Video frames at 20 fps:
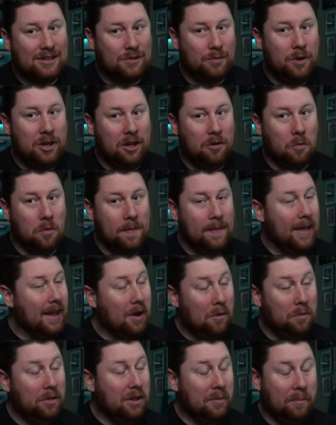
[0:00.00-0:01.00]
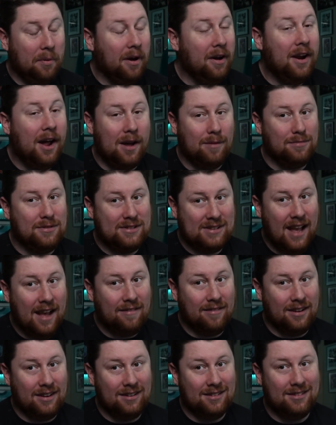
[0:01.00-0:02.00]
week when they only put up
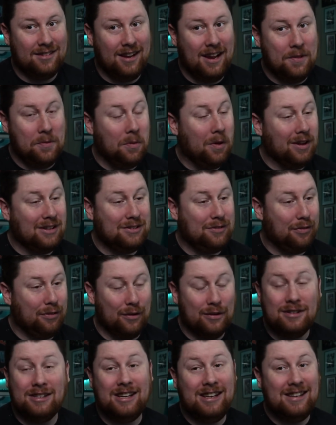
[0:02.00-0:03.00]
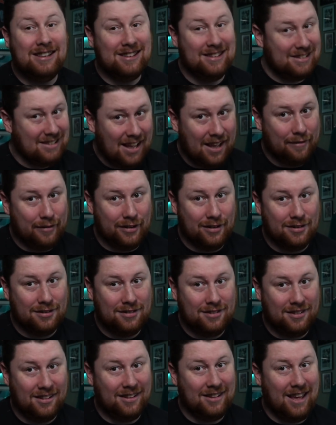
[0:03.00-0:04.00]
seven and lost 13 to seven
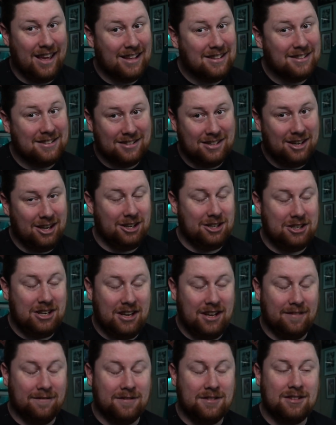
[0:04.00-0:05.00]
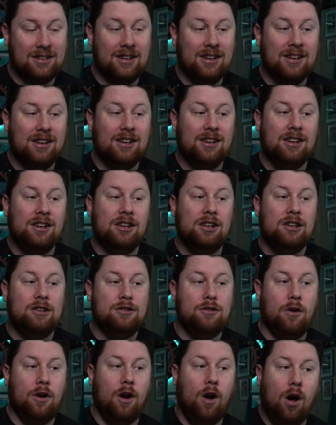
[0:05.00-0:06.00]
to the Kansas City Chiefs.
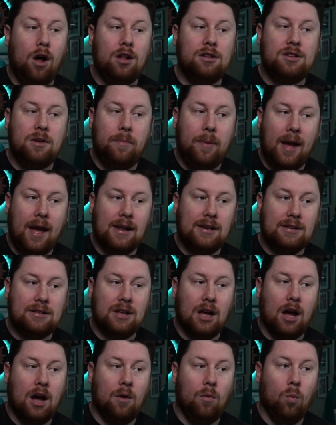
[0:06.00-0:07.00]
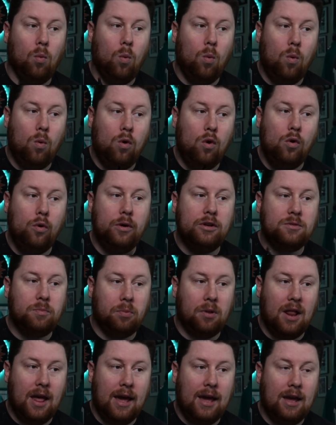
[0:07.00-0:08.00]
So it all depends on who is
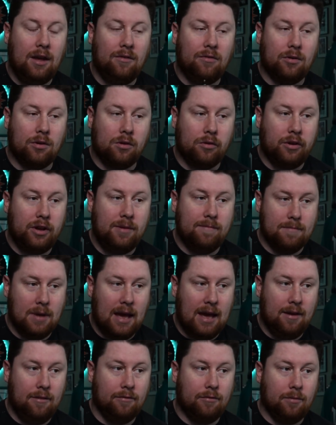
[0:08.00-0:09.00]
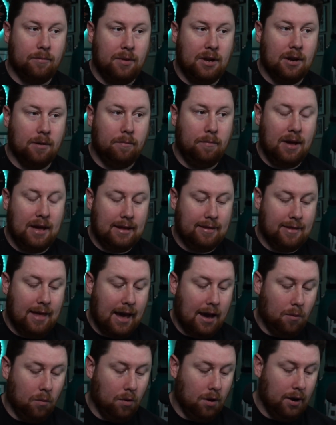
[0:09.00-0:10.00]
playing for Green Bay for me to pick
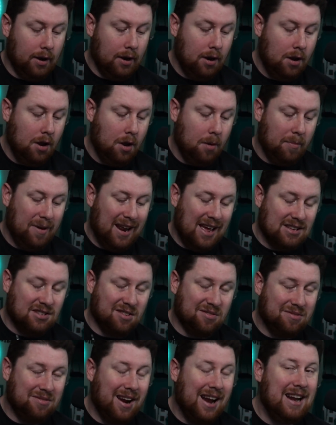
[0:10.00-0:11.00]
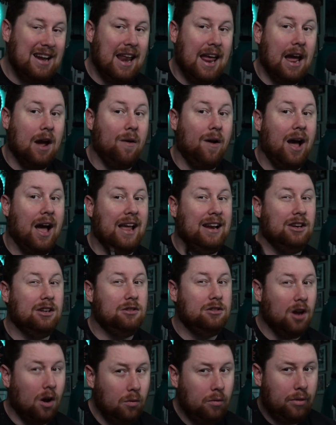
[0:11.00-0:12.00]
that one. But as of right now, I
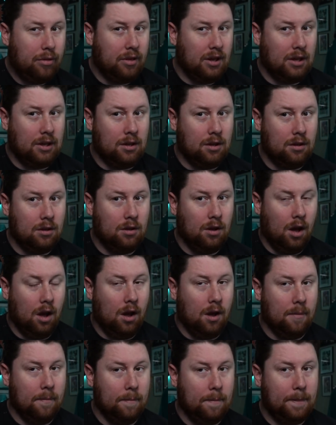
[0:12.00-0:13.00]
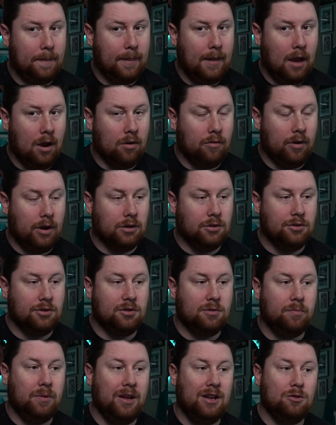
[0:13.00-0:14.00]
don't think um, Aaron Rodgers is
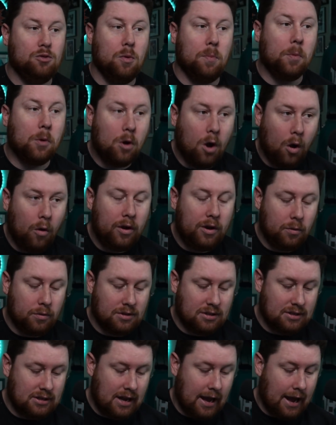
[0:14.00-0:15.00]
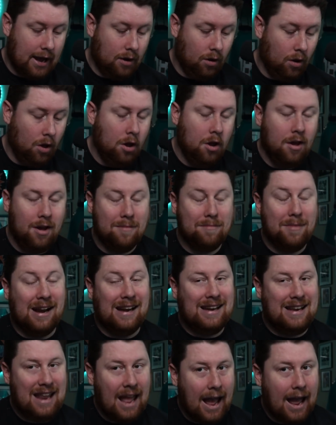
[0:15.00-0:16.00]
playing, so I'm going with Seattle. My
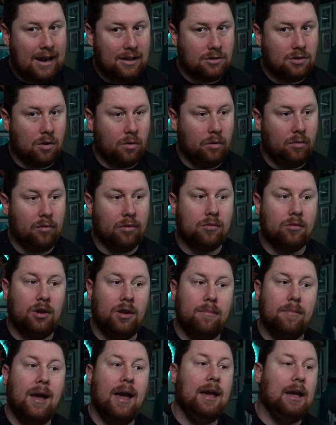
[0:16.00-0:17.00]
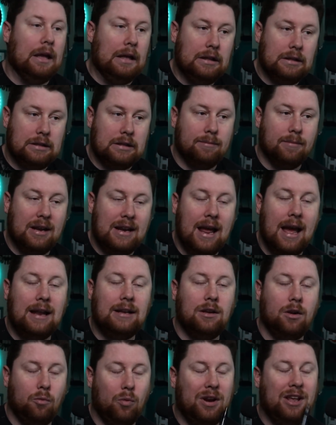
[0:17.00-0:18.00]
dad is going with Green Bay. My
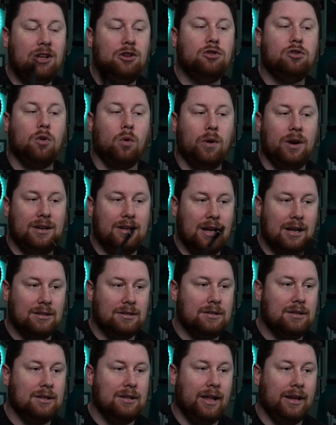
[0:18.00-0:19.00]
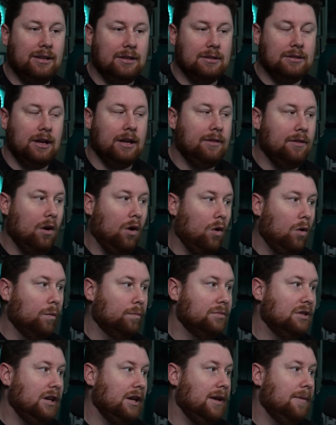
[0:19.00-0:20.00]
dad, when he's torn, tends to like to take the home
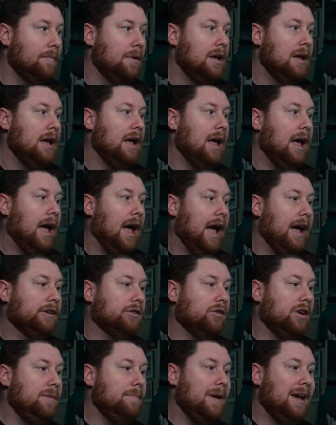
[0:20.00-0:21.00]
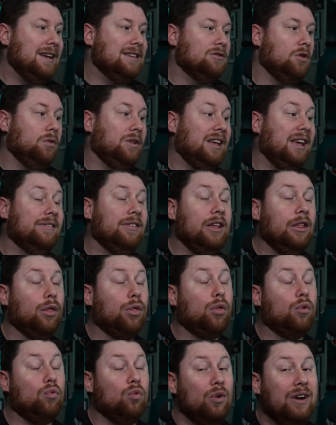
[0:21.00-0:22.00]
team, and Green Bay is only giving
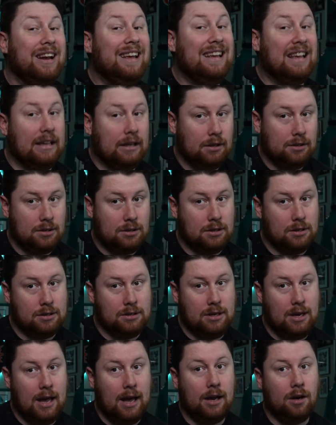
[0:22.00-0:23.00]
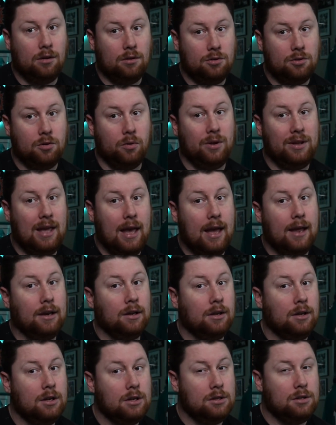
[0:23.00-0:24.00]
three to Seattle. So again,
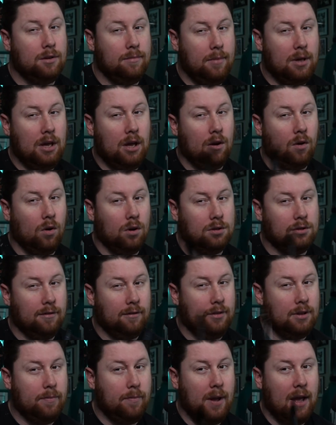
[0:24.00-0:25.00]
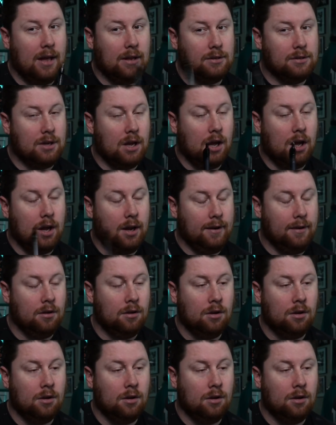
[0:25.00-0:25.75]
to me, it all depends on